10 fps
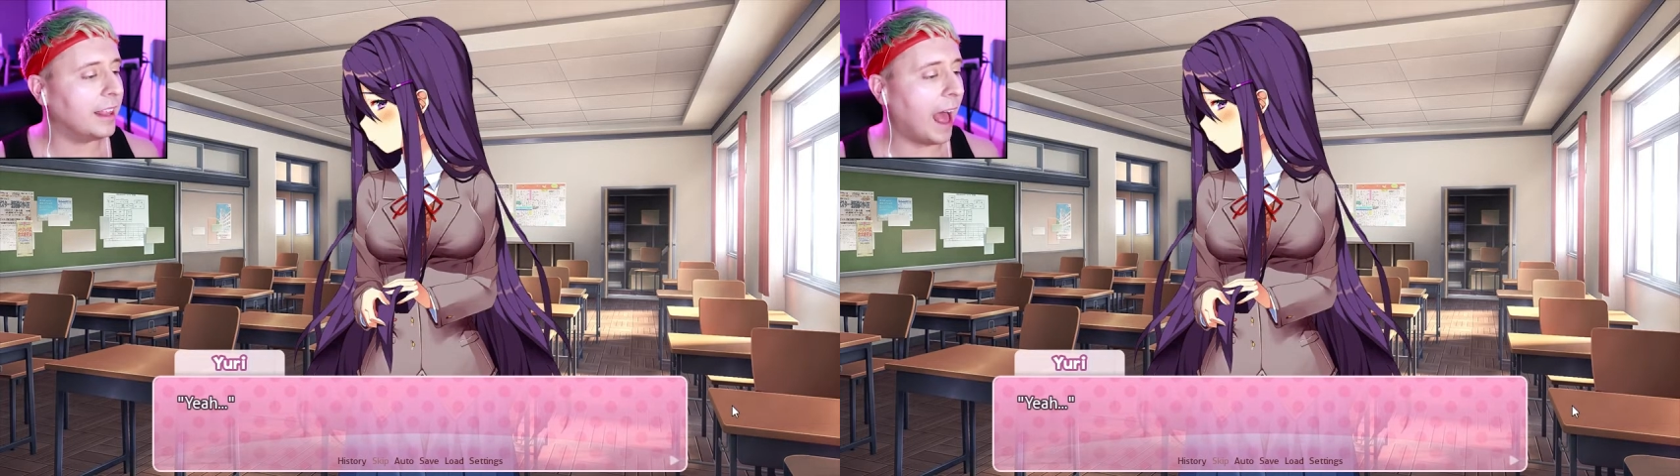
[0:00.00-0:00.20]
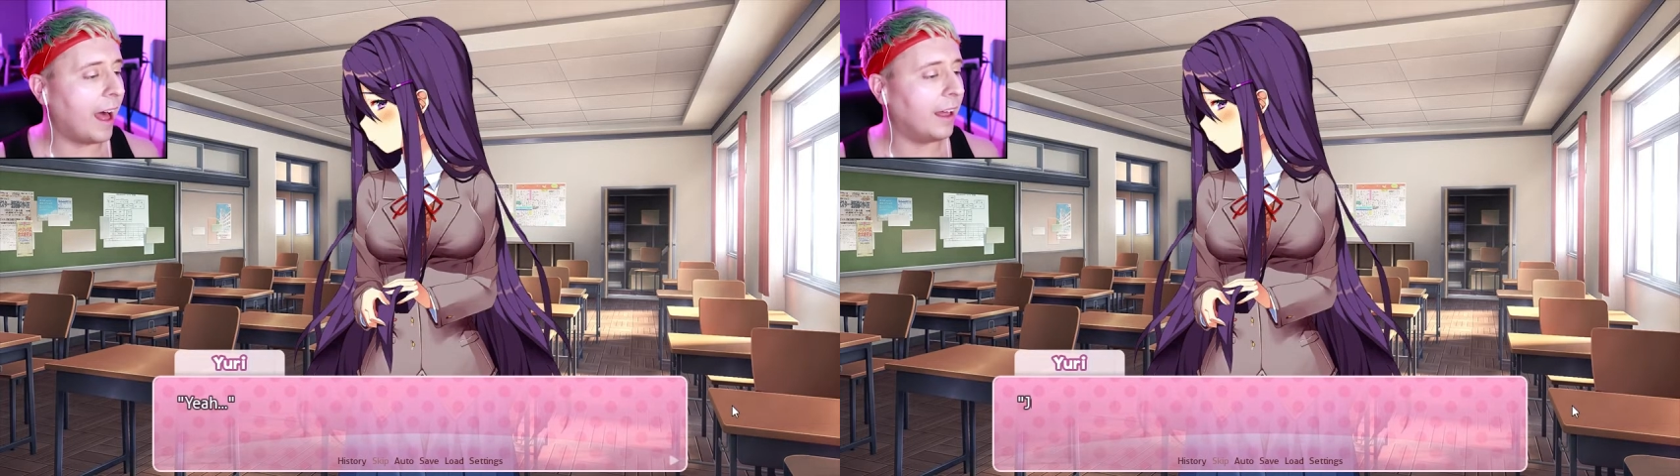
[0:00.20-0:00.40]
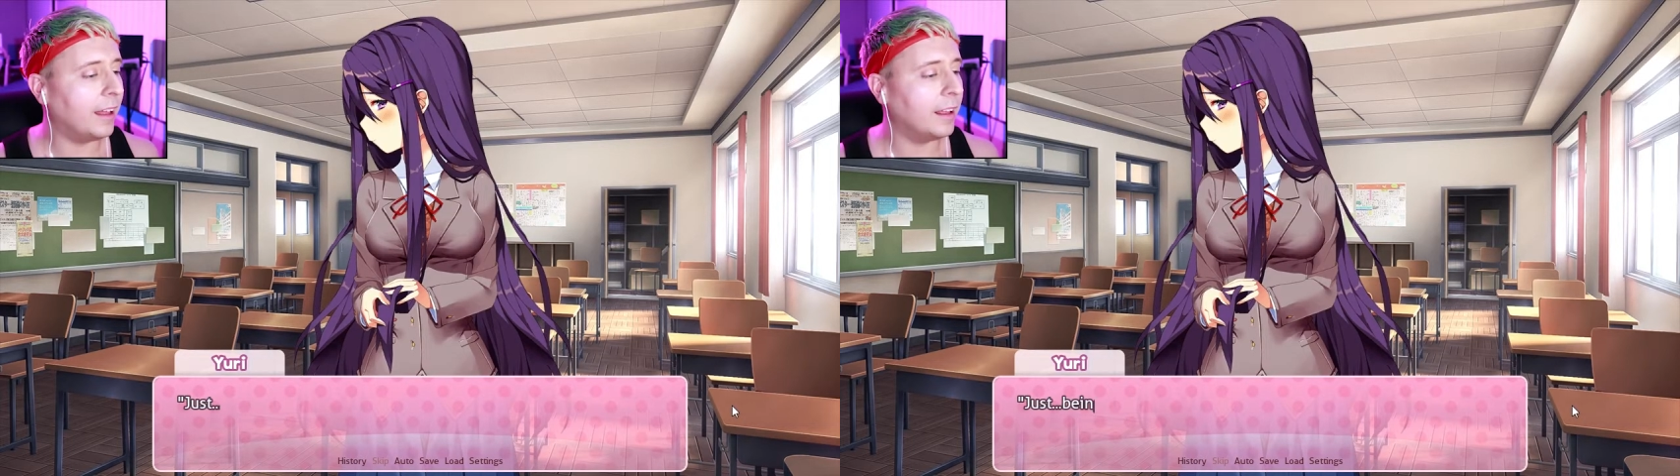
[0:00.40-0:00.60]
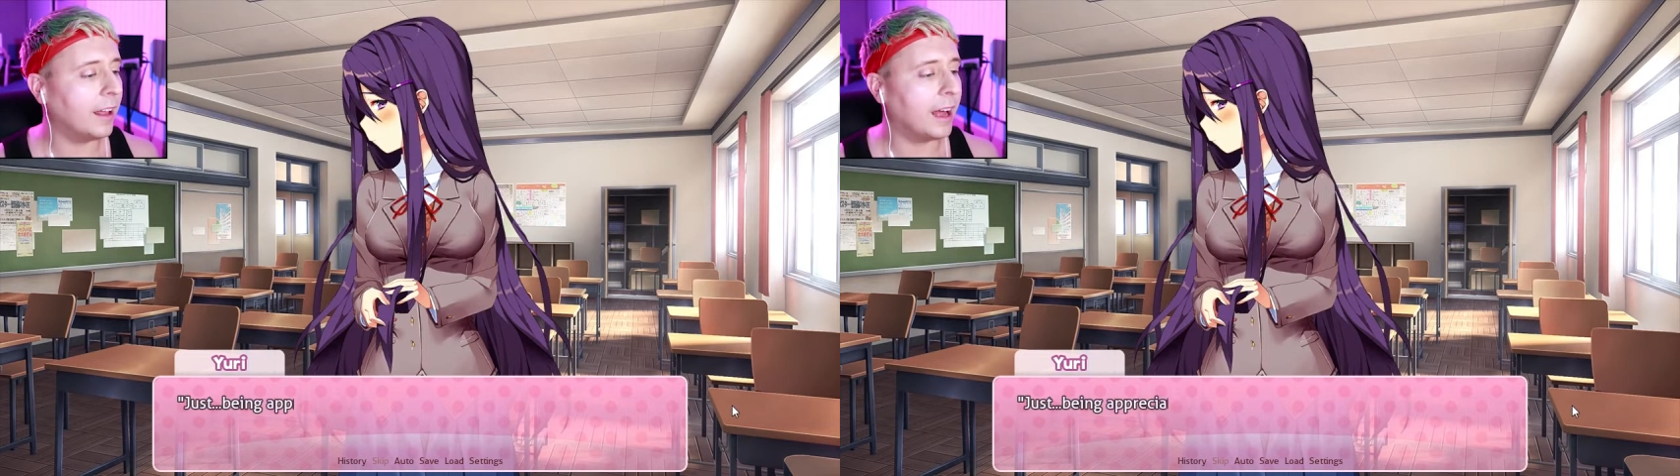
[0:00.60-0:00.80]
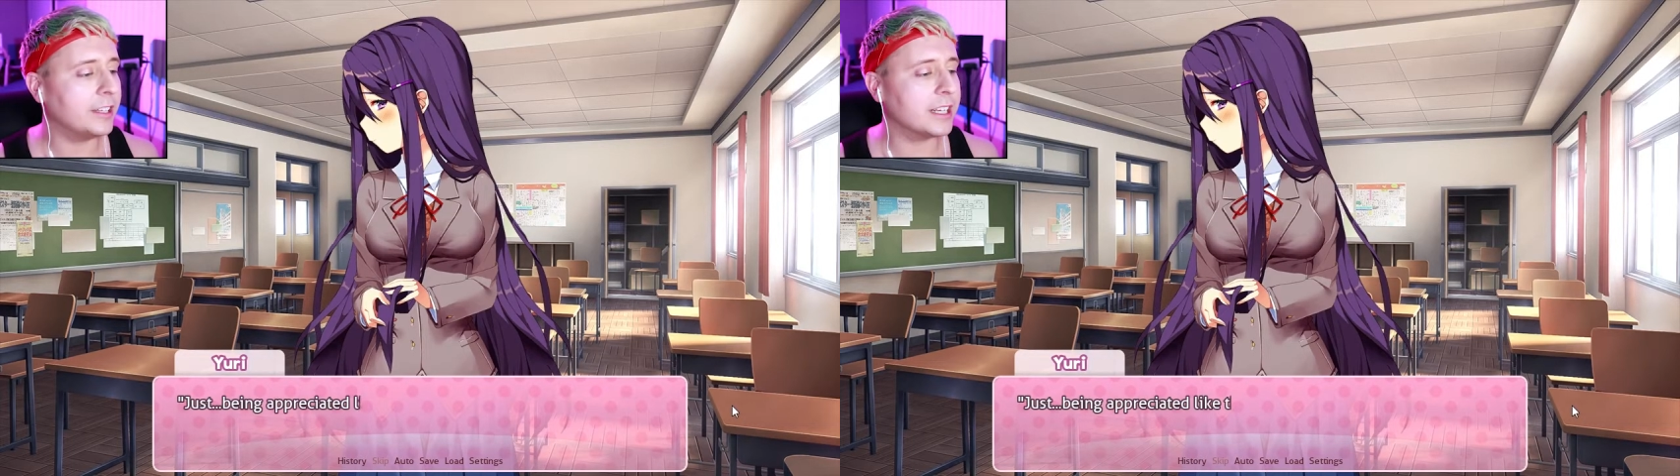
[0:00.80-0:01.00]
Yeah,
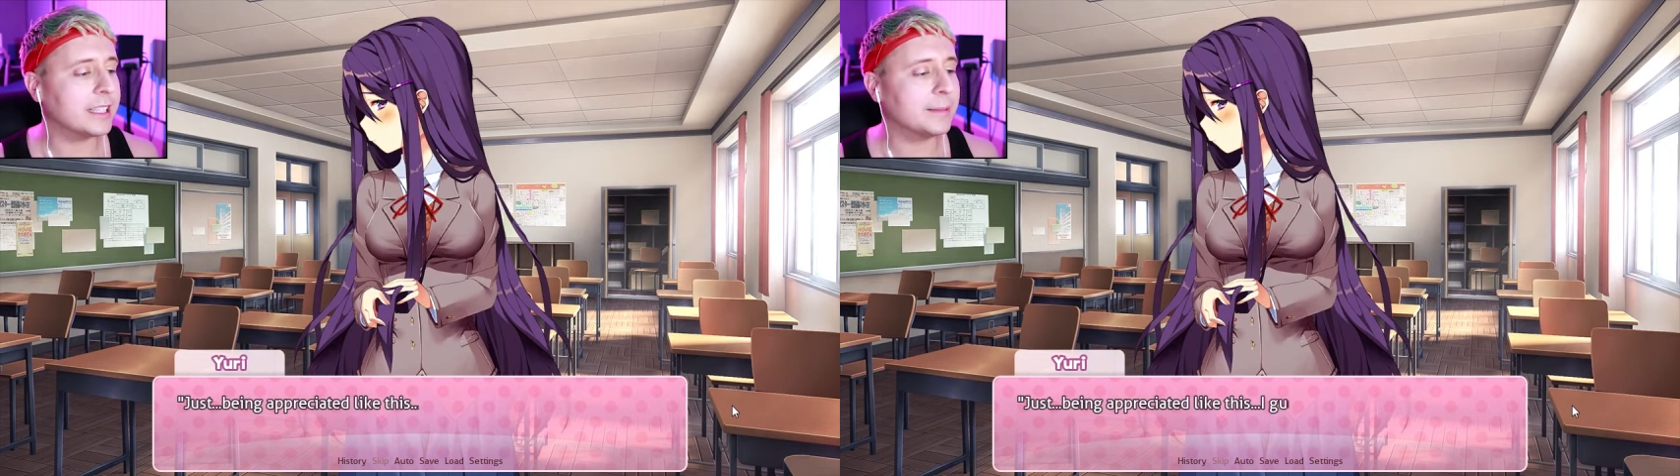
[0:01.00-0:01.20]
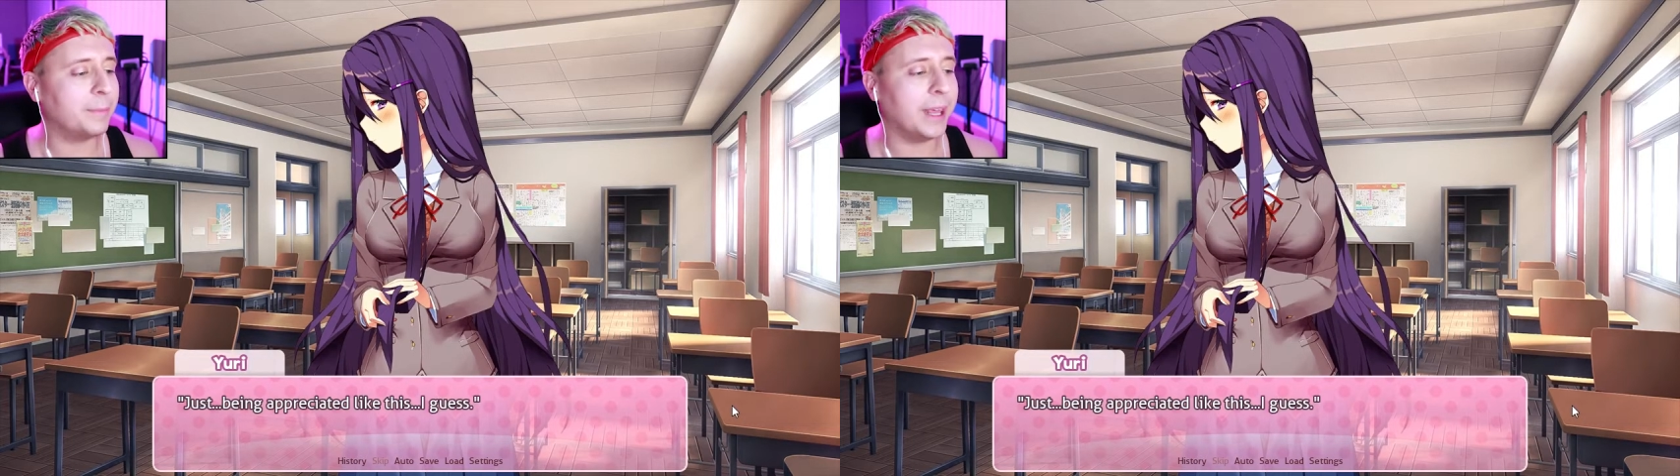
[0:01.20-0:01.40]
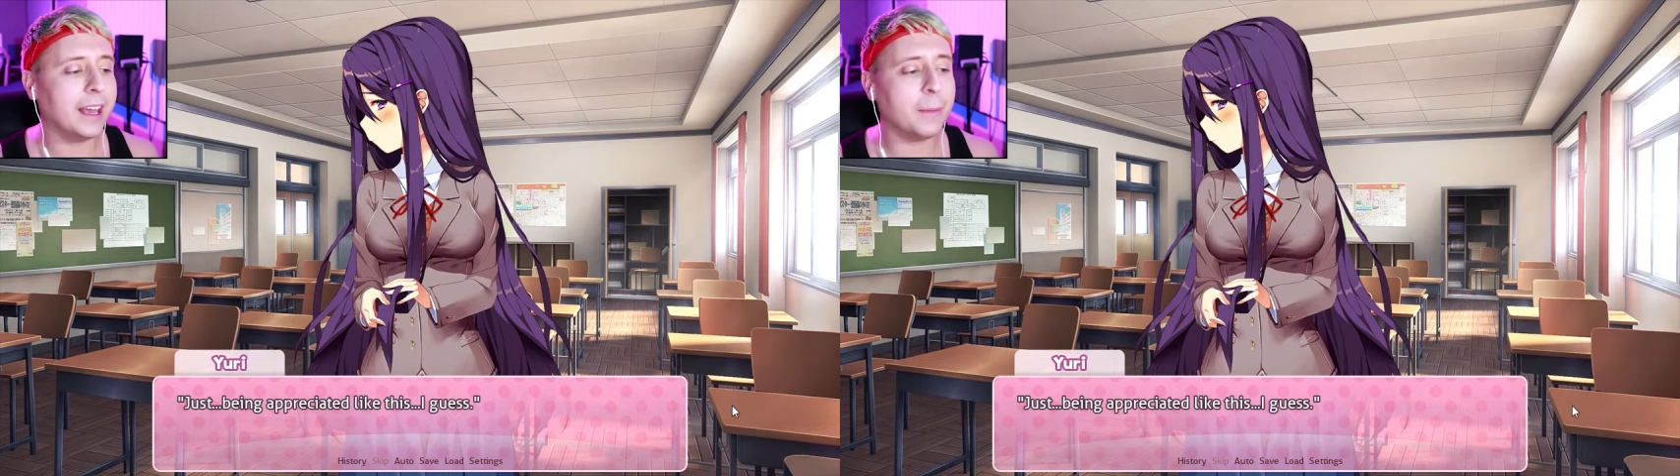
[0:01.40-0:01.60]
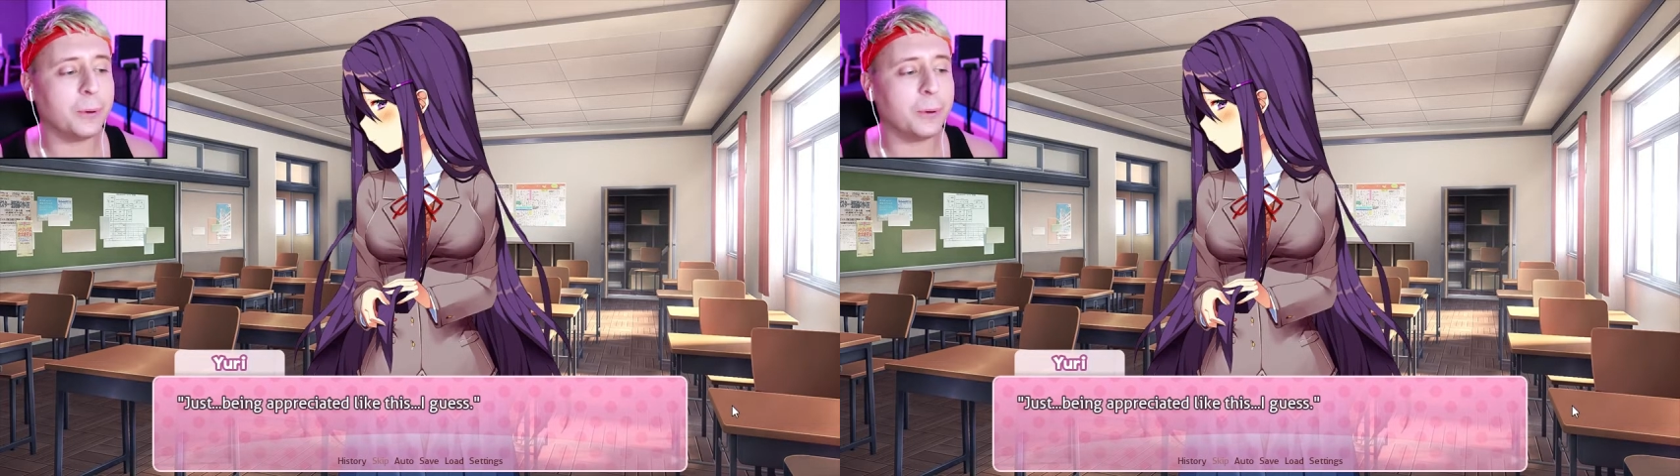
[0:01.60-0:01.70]
just being